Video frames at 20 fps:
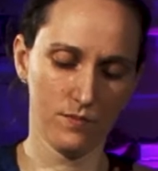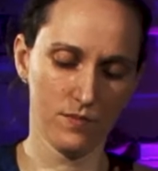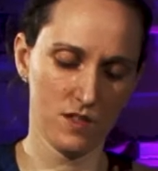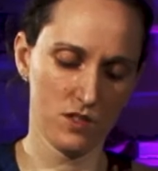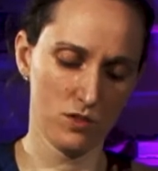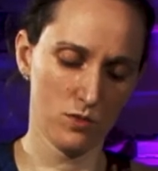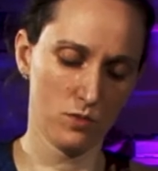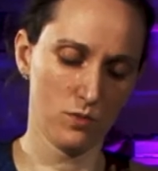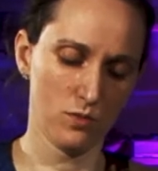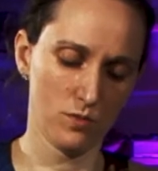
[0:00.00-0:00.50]

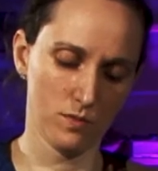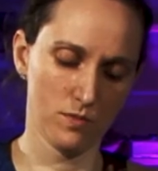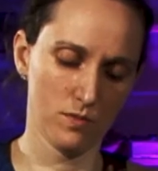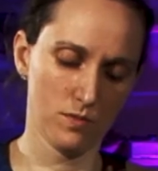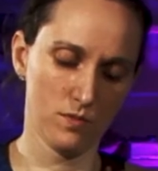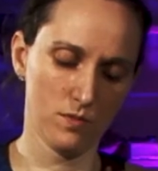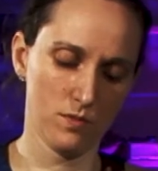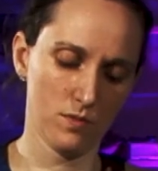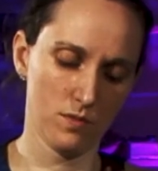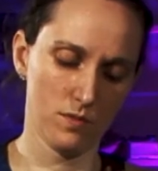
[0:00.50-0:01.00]
So
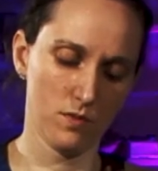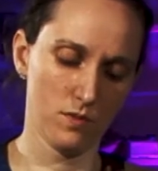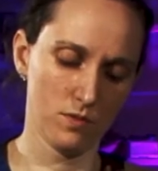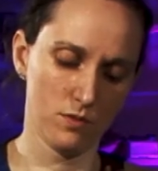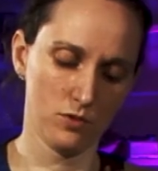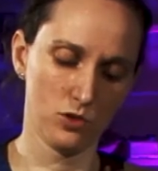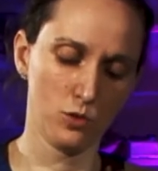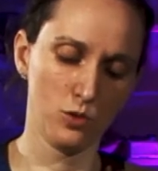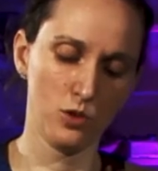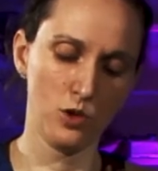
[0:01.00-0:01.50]
I'll
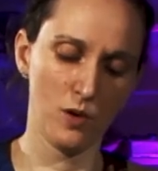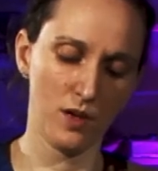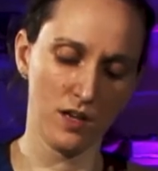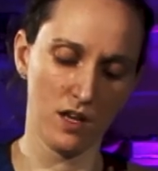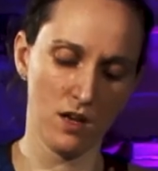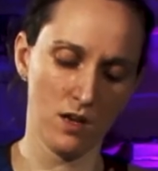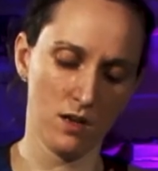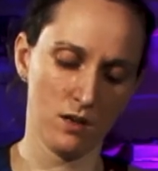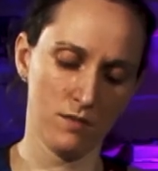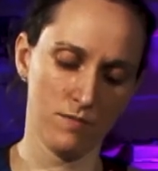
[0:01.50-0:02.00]
show you
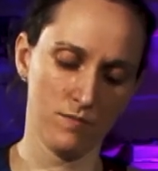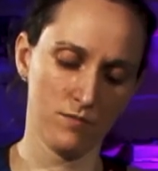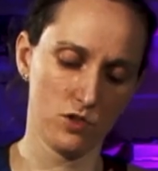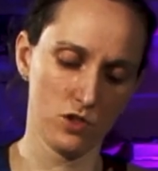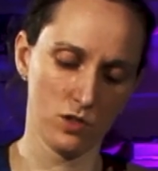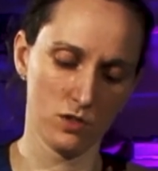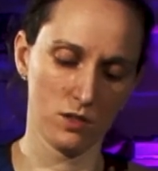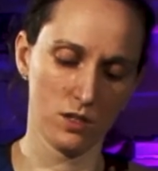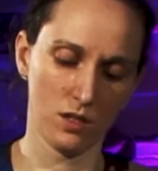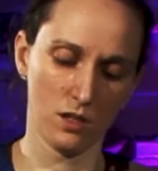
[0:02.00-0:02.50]
again,
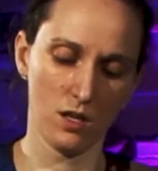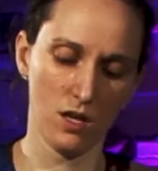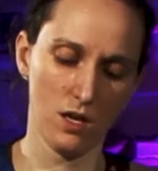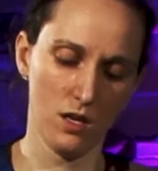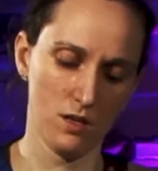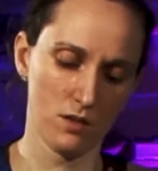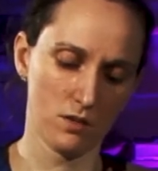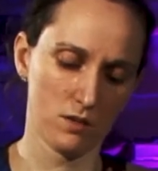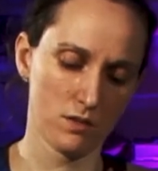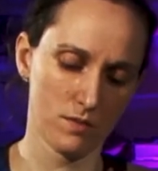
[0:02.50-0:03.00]
just in
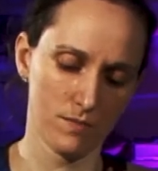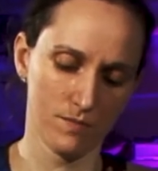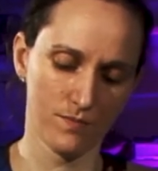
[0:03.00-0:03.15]
case.